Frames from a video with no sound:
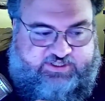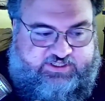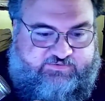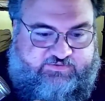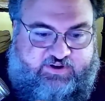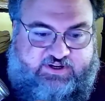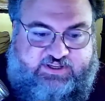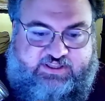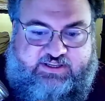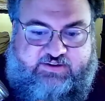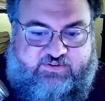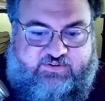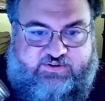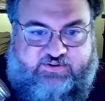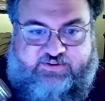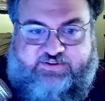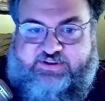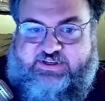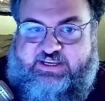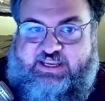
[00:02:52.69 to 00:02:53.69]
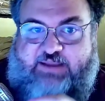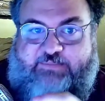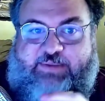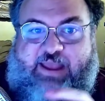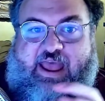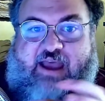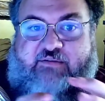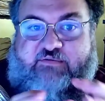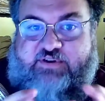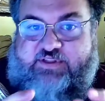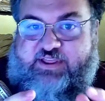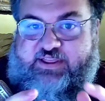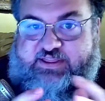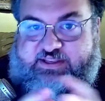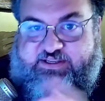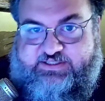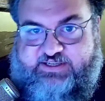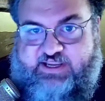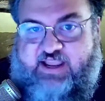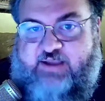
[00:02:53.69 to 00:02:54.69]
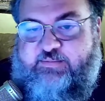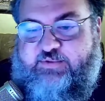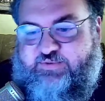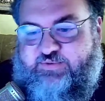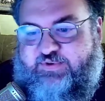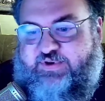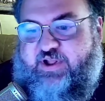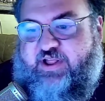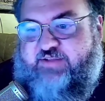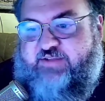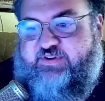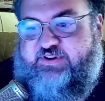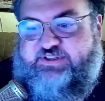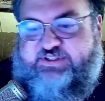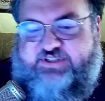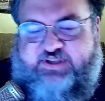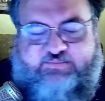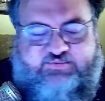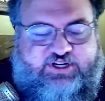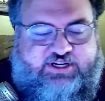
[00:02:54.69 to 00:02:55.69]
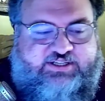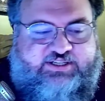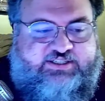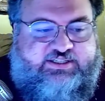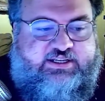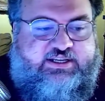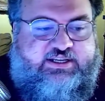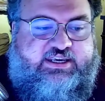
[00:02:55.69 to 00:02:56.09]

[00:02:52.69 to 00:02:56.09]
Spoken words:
It's very difficult to keep everything the same between all of our subjects,